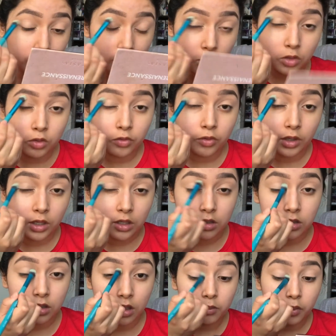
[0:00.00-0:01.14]
the Too Faced
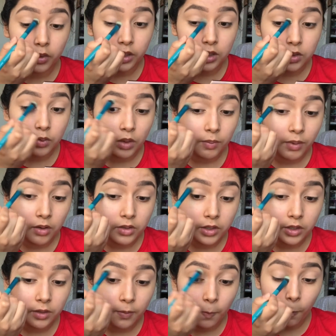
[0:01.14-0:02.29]
Born This Way
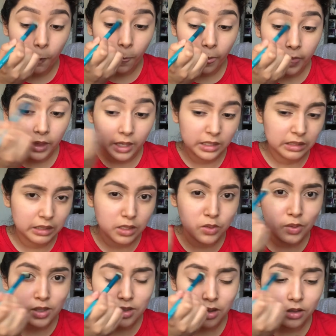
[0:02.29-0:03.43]
powder. I think that's what
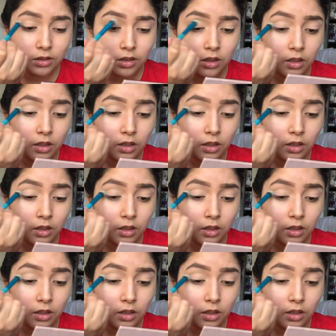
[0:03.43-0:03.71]
it's called.